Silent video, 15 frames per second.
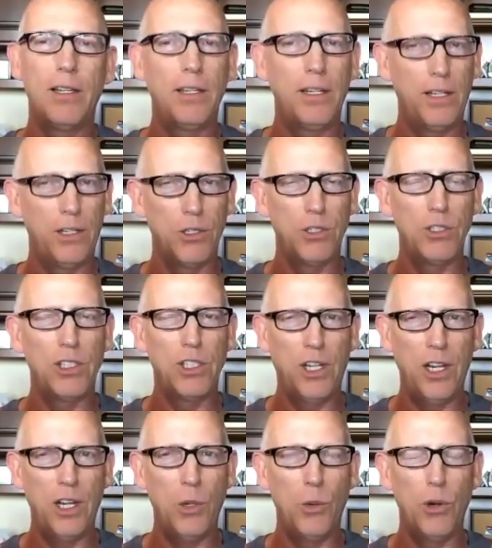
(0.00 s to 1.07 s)
here's the
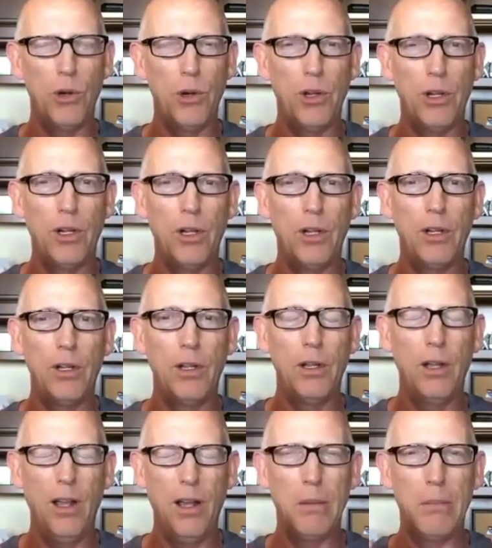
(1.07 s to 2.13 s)
key word,
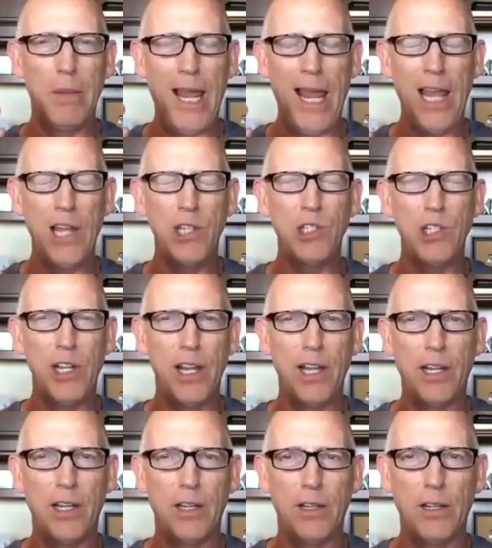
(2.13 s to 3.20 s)

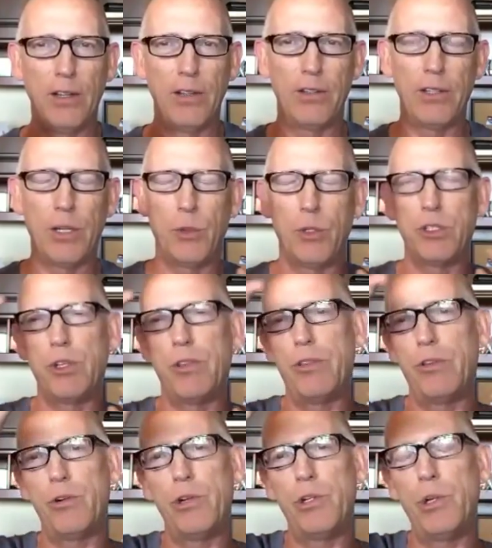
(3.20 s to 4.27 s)
imagining there was a
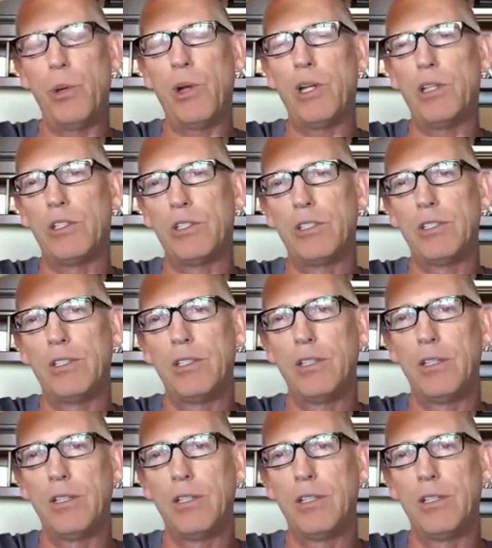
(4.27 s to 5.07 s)
third choice